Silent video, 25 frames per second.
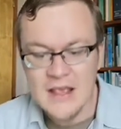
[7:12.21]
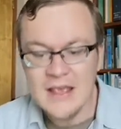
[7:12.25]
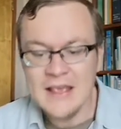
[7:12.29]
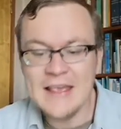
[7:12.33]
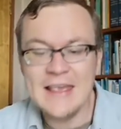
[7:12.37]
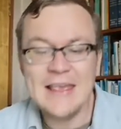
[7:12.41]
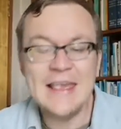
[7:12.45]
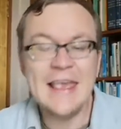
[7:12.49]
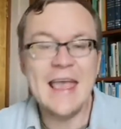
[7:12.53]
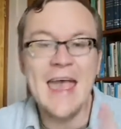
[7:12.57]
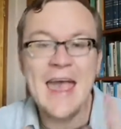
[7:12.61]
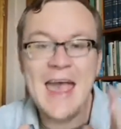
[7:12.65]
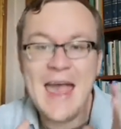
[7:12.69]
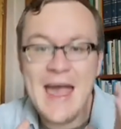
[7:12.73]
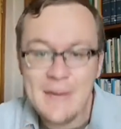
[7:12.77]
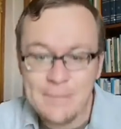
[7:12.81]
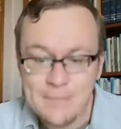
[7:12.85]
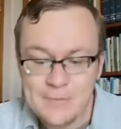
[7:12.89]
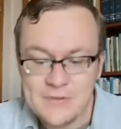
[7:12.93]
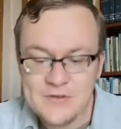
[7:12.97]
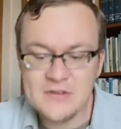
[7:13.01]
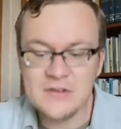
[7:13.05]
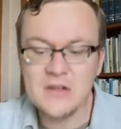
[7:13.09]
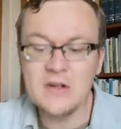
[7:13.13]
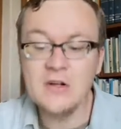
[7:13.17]
He
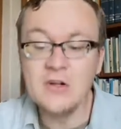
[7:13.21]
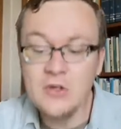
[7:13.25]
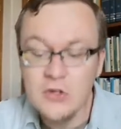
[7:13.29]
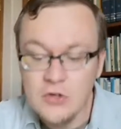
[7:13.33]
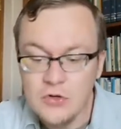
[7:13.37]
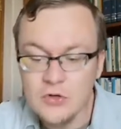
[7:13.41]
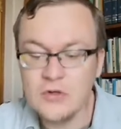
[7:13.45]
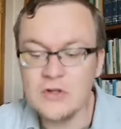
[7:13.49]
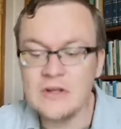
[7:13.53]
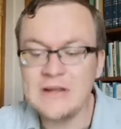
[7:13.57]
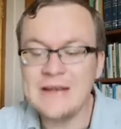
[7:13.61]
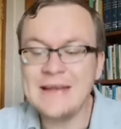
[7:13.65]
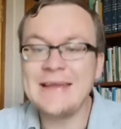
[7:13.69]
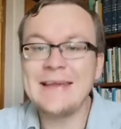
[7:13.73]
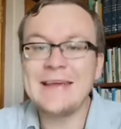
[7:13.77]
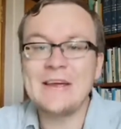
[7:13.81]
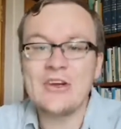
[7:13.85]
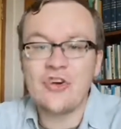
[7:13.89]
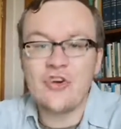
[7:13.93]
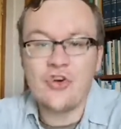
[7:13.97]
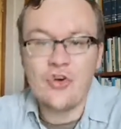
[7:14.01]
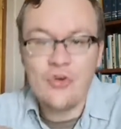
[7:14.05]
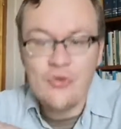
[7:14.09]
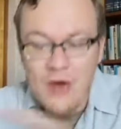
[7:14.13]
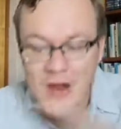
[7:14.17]
absolutely
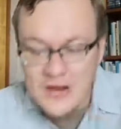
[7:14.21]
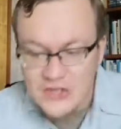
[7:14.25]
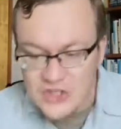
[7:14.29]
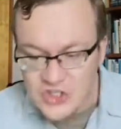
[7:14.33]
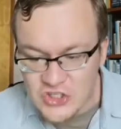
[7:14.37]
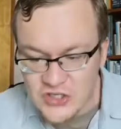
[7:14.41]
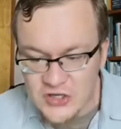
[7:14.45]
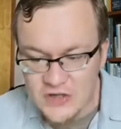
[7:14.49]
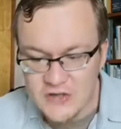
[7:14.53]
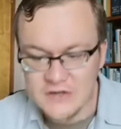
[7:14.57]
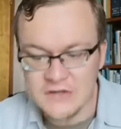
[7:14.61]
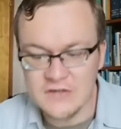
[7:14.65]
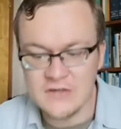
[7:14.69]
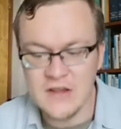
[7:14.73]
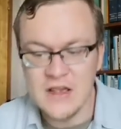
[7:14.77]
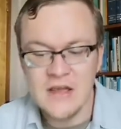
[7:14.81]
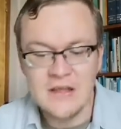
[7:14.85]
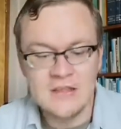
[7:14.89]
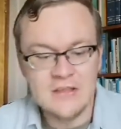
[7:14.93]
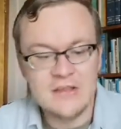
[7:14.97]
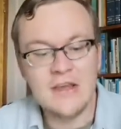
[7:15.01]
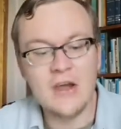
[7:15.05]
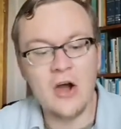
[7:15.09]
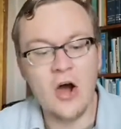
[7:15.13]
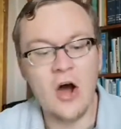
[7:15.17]
crushes
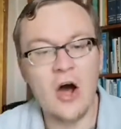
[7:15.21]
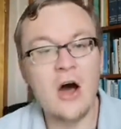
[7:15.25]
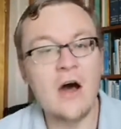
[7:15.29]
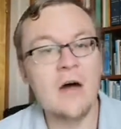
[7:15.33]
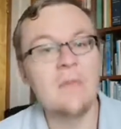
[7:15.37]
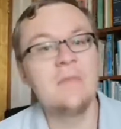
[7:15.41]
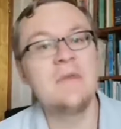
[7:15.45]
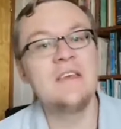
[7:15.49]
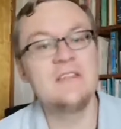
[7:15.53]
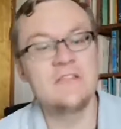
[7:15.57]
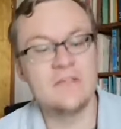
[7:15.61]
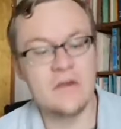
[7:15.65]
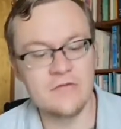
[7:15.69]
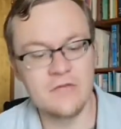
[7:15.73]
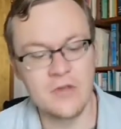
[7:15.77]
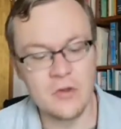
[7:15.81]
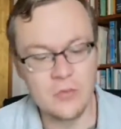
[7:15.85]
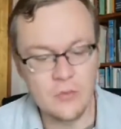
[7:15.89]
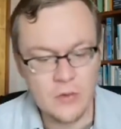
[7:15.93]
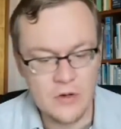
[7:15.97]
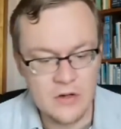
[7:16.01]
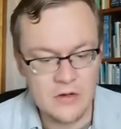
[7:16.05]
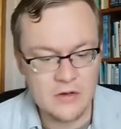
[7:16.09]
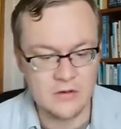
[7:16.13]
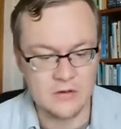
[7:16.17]
the armies of the
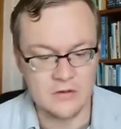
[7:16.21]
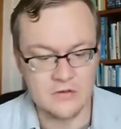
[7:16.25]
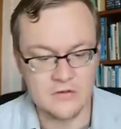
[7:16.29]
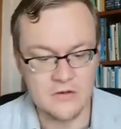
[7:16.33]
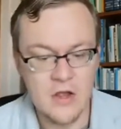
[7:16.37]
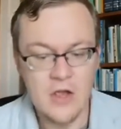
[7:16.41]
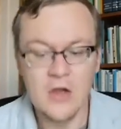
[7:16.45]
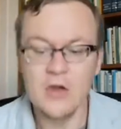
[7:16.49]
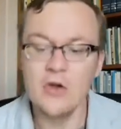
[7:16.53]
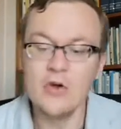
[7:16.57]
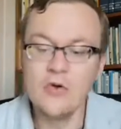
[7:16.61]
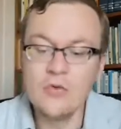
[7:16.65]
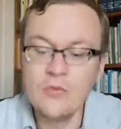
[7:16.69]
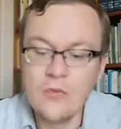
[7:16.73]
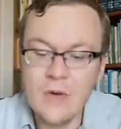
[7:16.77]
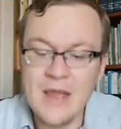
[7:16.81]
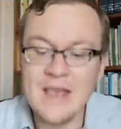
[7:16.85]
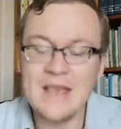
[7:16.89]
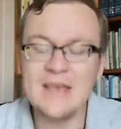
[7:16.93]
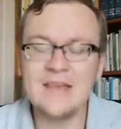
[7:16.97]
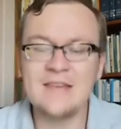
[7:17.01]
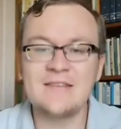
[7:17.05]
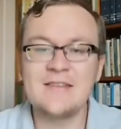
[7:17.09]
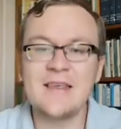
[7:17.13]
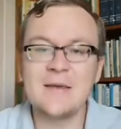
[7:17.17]
world who
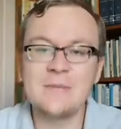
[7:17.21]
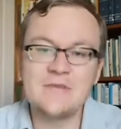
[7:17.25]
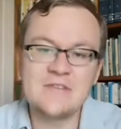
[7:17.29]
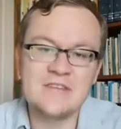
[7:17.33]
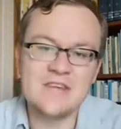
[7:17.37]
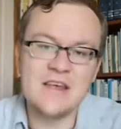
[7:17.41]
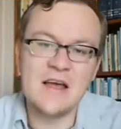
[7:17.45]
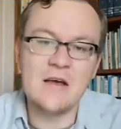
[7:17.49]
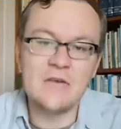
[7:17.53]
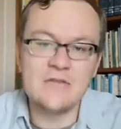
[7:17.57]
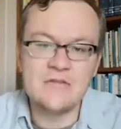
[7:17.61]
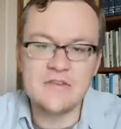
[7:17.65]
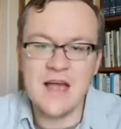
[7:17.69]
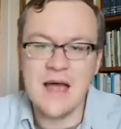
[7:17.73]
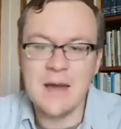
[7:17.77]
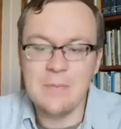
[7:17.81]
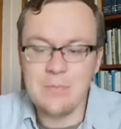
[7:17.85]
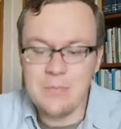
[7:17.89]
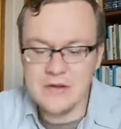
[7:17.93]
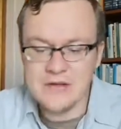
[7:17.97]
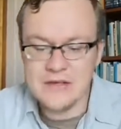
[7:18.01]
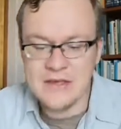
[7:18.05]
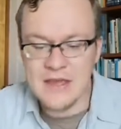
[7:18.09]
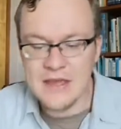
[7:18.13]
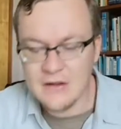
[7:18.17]
raise themselves
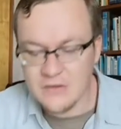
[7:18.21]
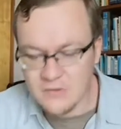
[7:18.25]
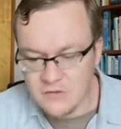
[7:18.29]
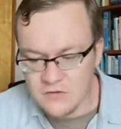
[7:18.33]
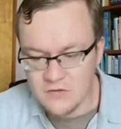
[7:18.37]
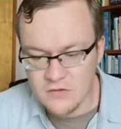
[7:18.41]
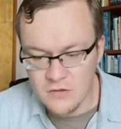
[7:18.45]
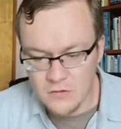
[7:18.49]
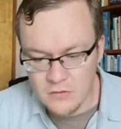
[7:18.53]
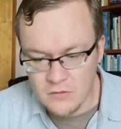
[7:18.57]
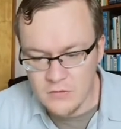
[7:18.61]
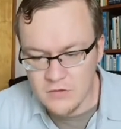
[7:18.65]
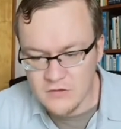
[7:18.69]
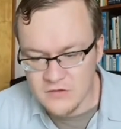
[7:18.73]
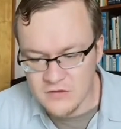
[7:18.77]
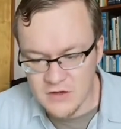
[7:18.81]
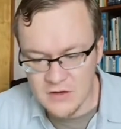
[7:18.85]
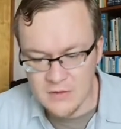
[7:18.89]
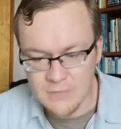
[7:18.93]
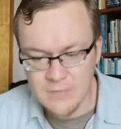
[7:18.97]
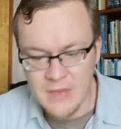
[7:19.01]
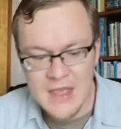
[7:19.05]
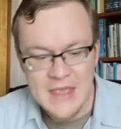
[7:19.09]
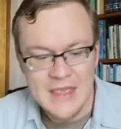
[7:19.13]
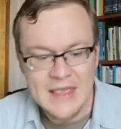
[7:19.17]
up against
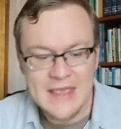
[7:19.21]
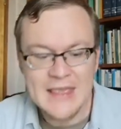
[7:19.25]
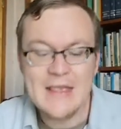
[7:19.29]
Jerusalem.